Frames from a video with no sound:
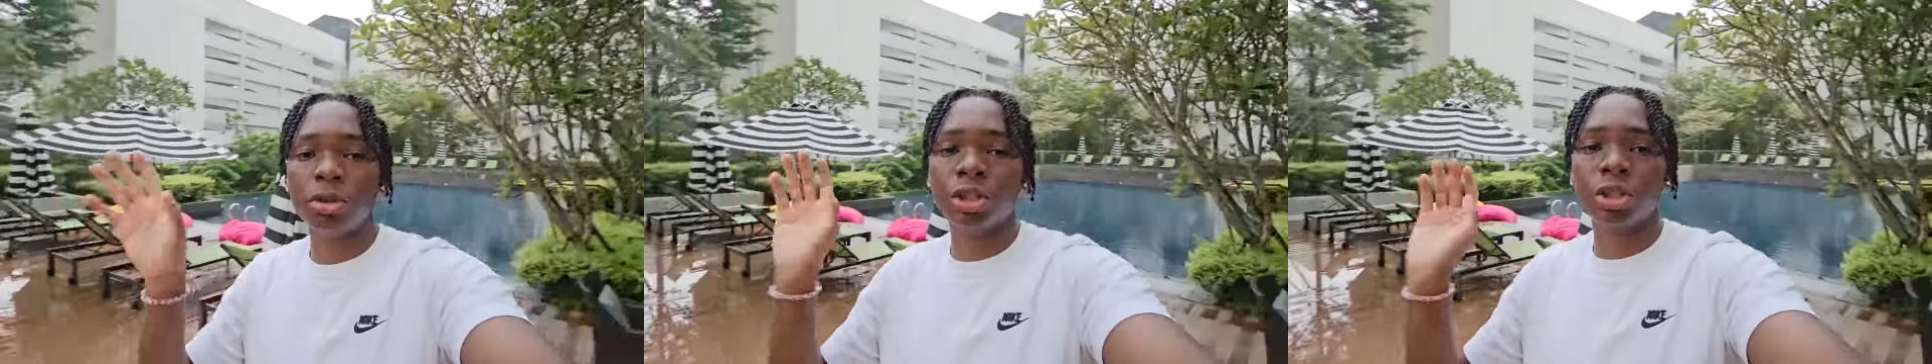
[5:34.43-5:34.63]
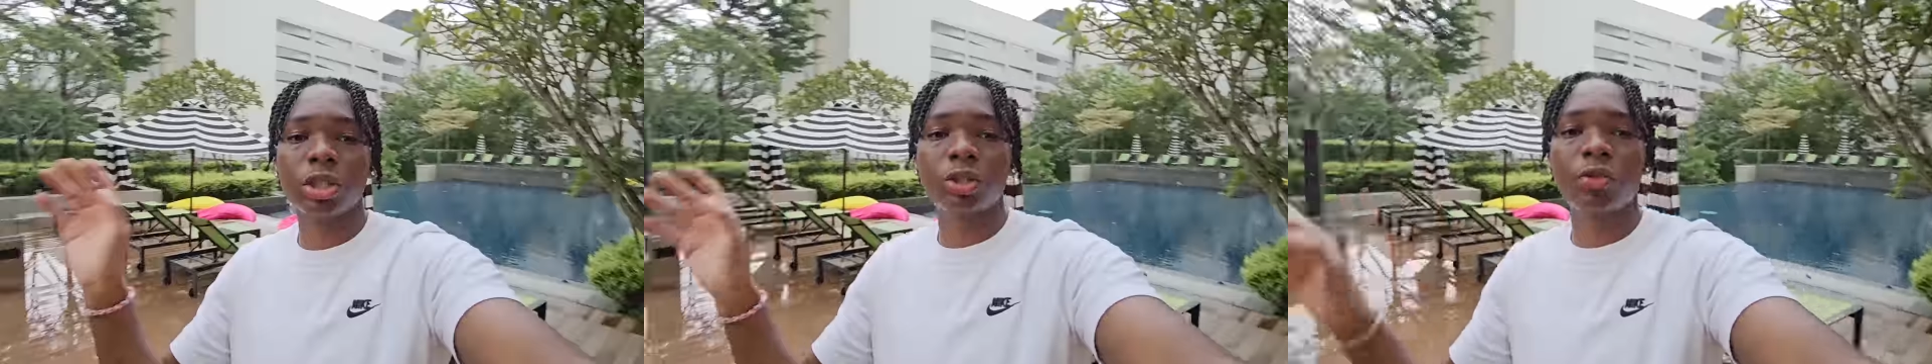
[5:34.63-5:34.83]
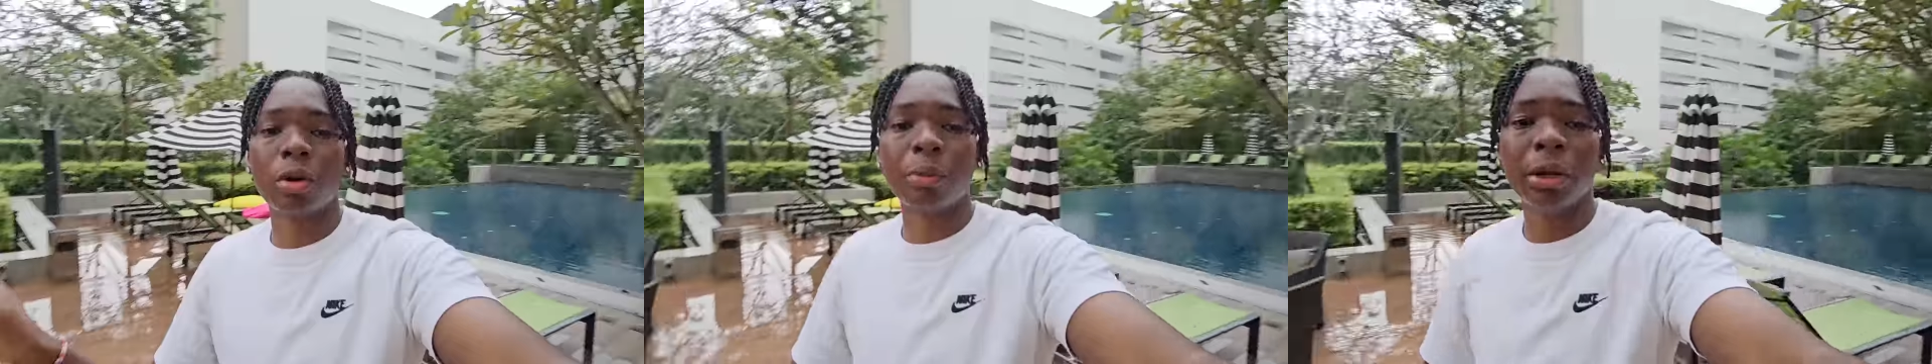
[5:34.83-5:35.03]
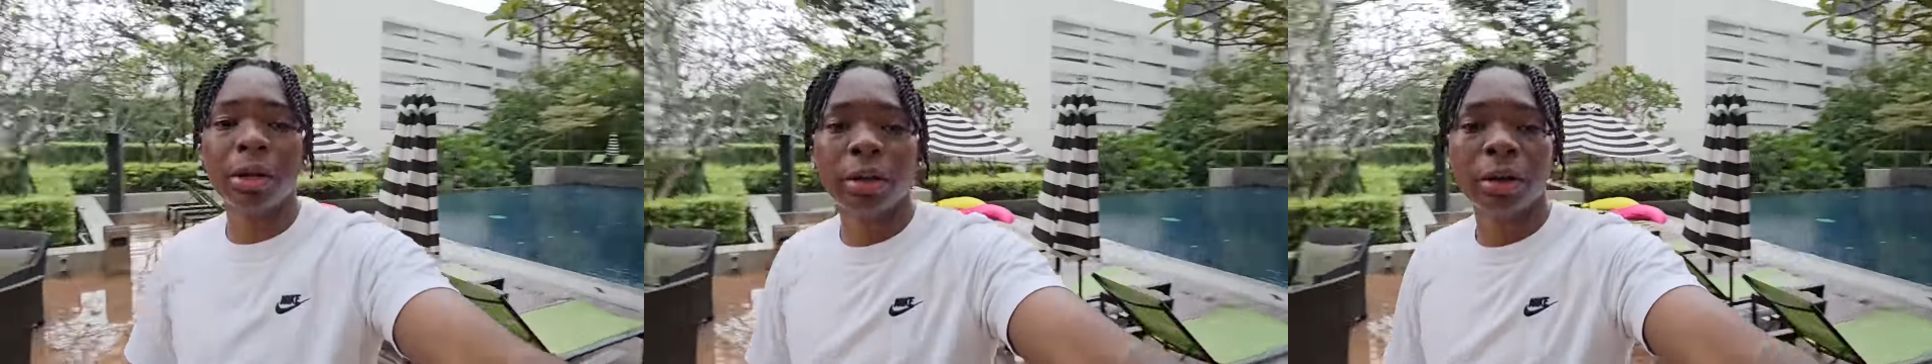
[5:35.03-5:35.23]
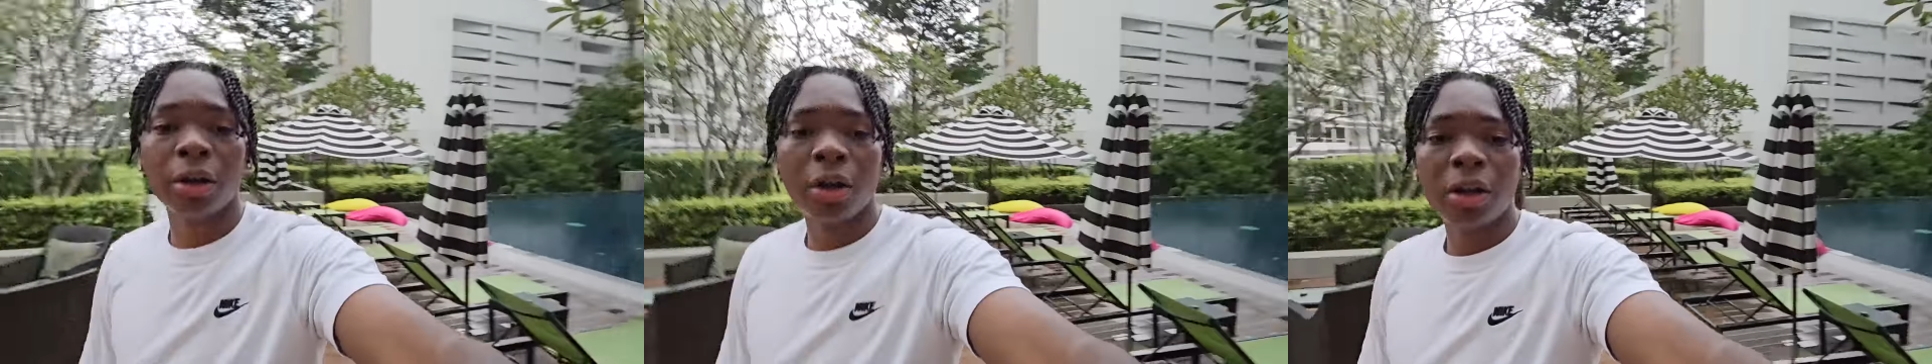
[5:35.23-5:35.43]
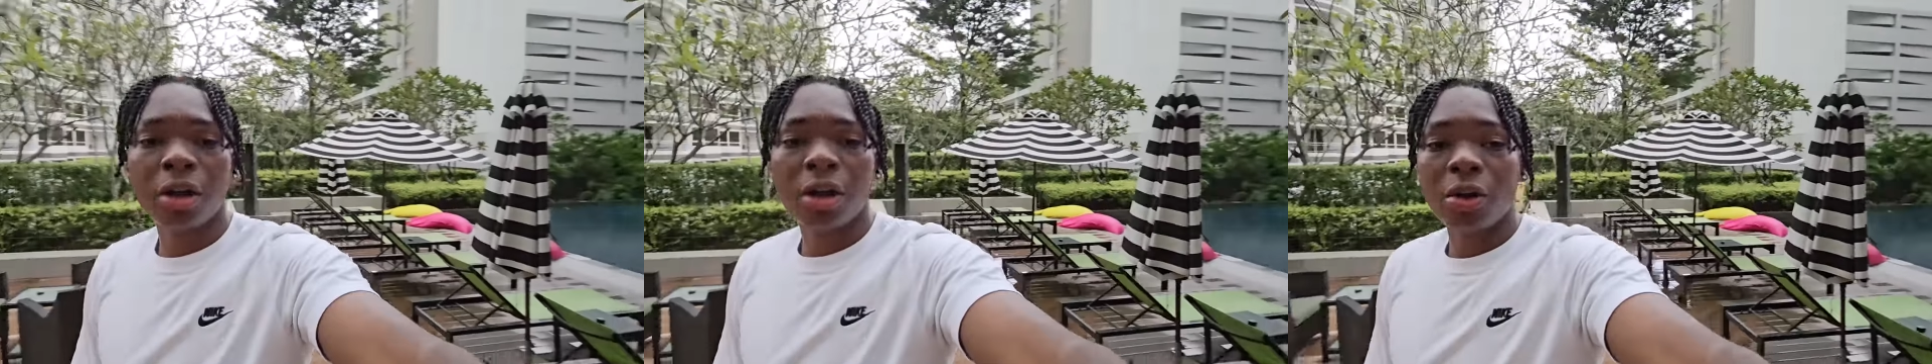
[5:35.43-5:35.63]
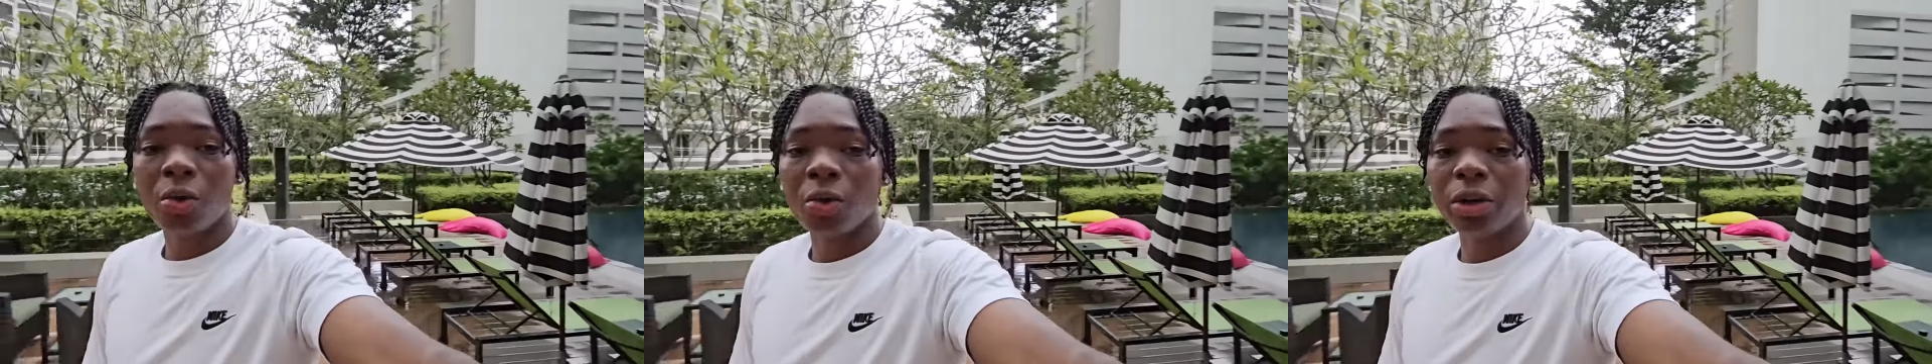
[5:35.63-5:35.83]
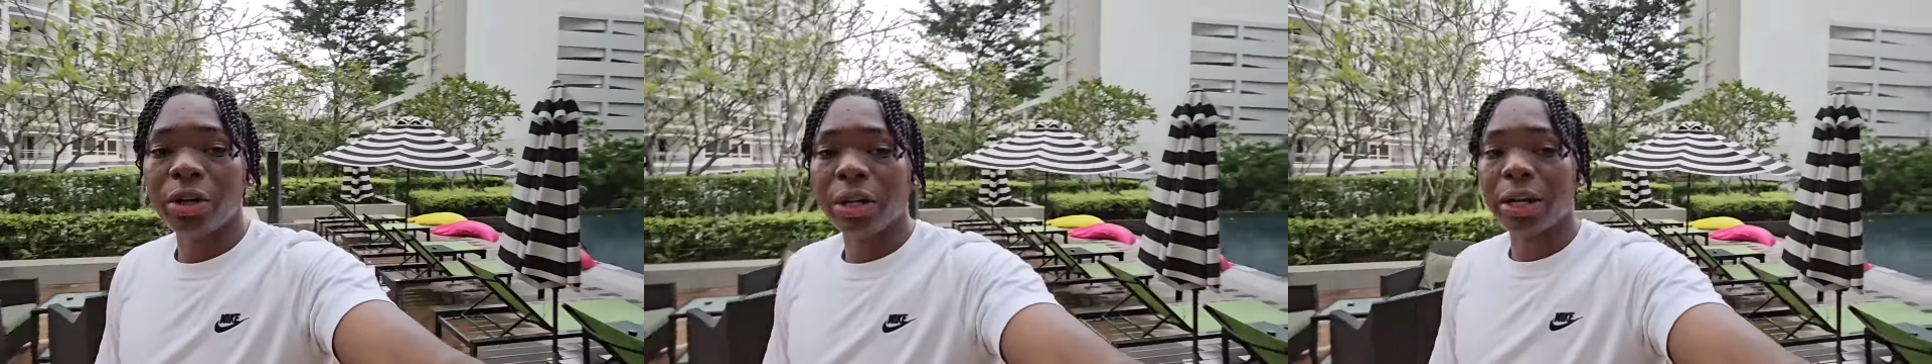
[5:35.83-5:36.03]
just from here. What do you